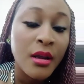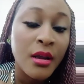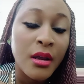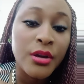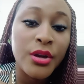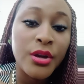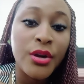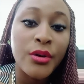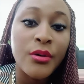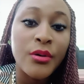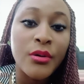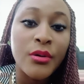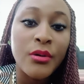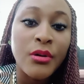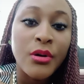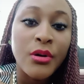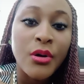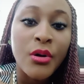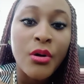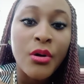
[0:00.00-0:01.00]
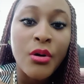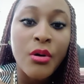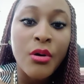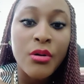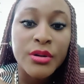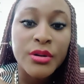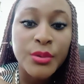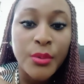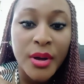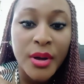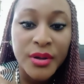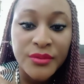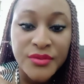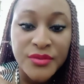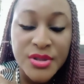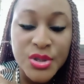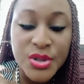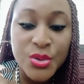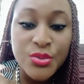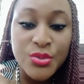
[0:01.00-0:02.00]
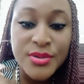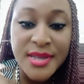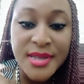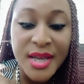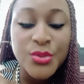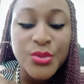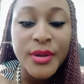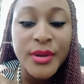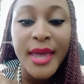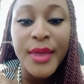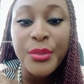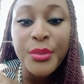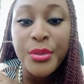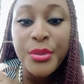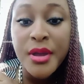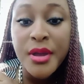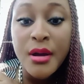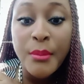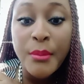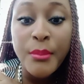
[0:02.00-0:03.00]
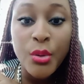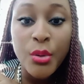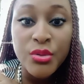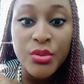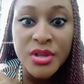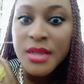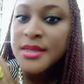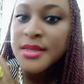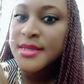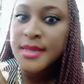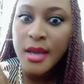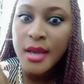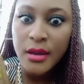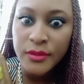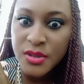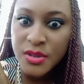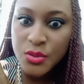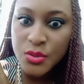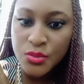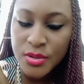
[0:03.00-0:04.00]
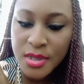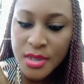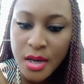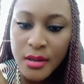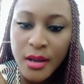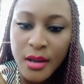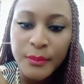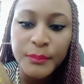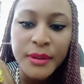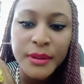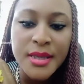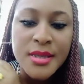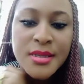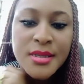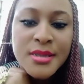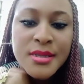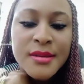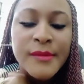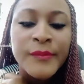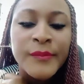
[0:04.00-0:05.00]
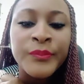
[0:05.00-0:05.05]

you know, all the wonderful schools that we can think about. Not to say other schools are not, please.